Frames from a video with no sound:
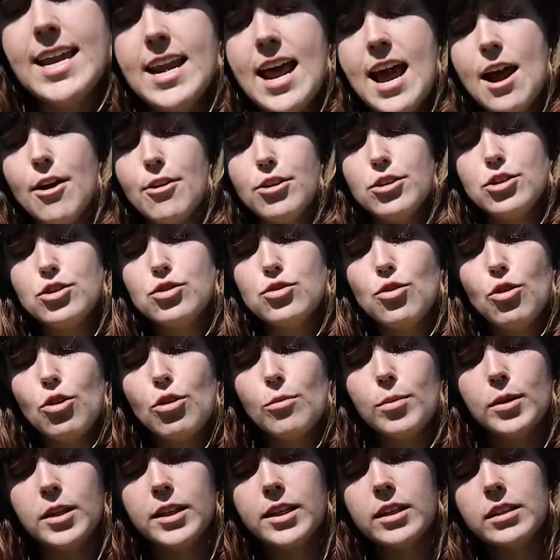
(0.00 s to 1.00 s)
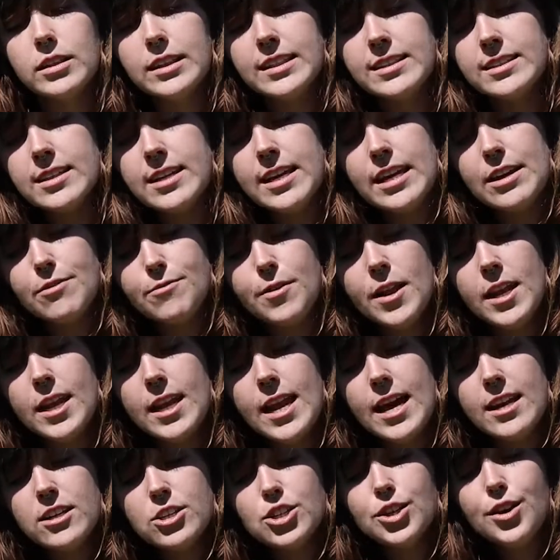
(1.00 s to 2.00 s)
eat our adorable little lizard here for
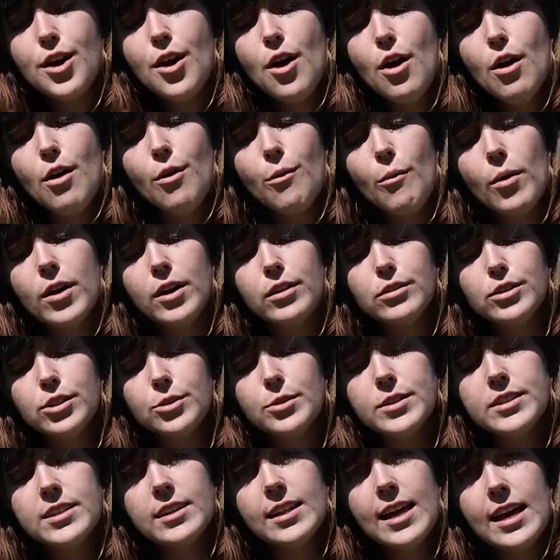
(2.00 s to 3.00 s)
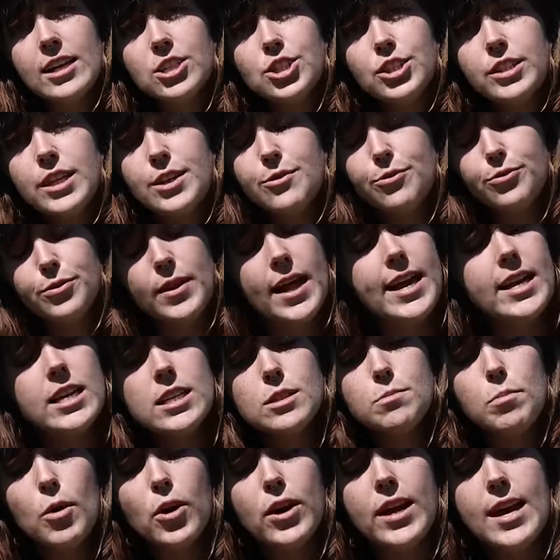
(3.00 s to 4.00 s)
lunch, what he'll do is he'll actually inflate
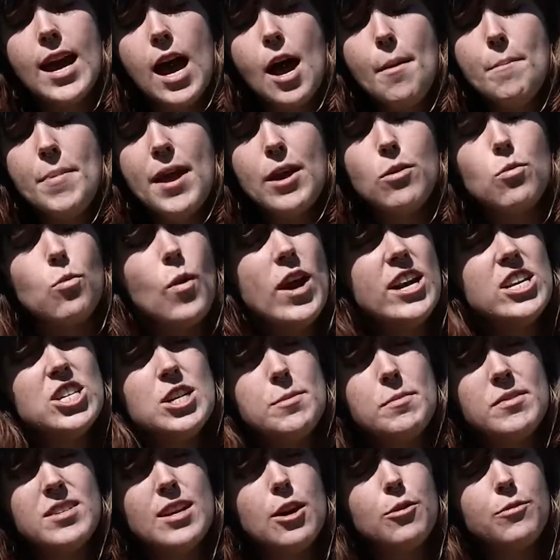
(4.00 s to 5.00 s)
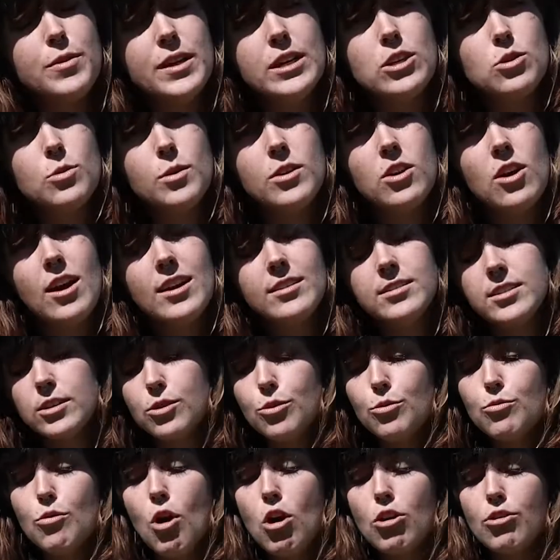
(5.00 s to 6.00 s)
his body up and wedge himself into a nice
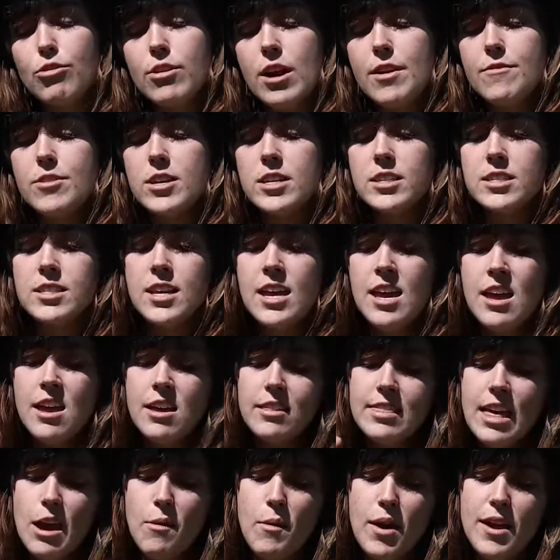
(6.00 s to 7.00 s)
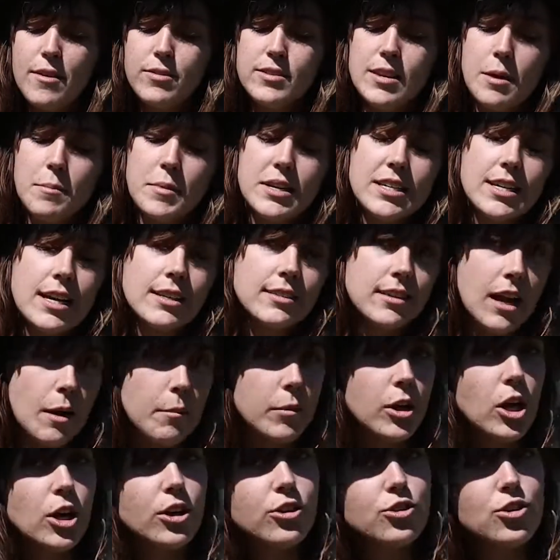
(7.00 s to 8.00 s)
little rock crevice. That way if something does
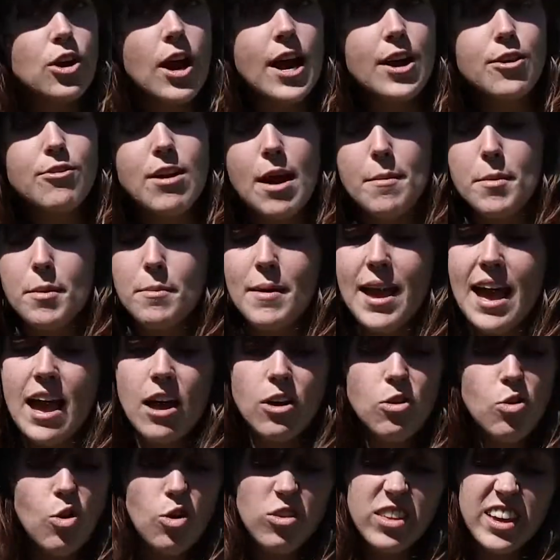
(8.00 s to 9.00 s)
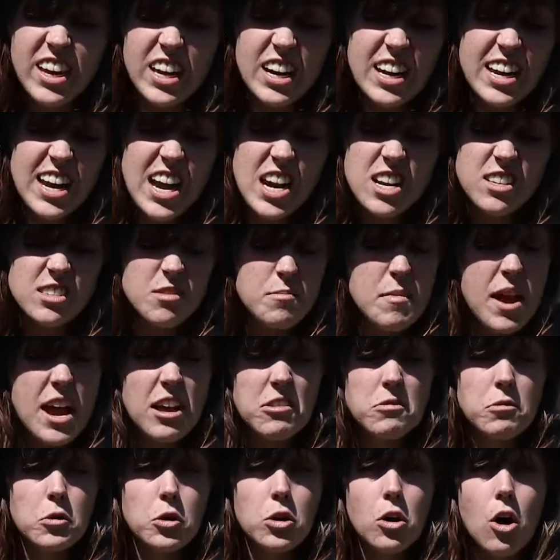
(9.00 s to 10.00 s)
come along and try and grab him out, all they're going to get is a
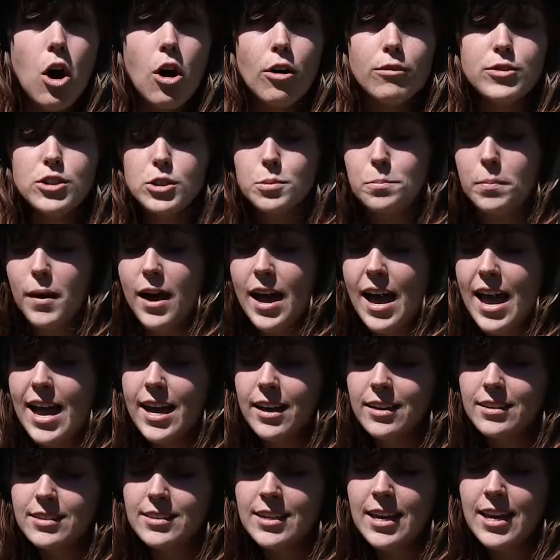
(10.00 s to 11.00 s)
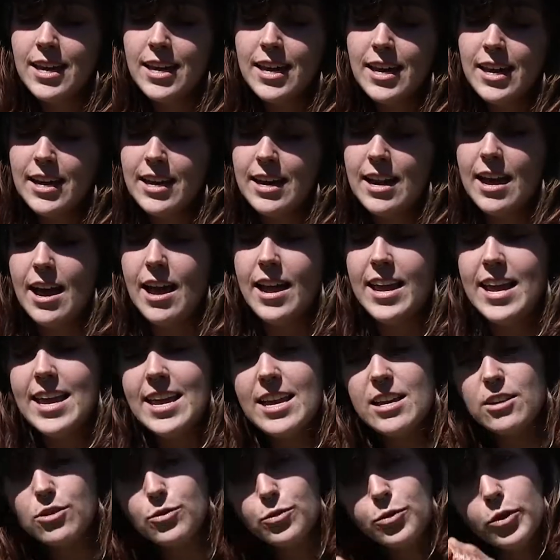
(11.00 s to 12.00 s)
mouthful of spikes. Now
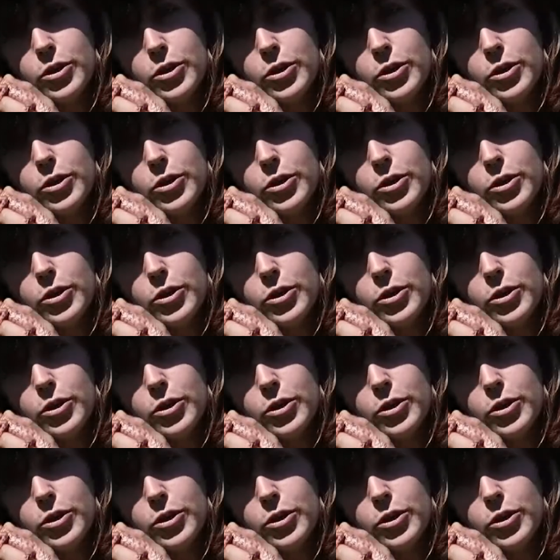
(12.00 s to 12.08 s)
he is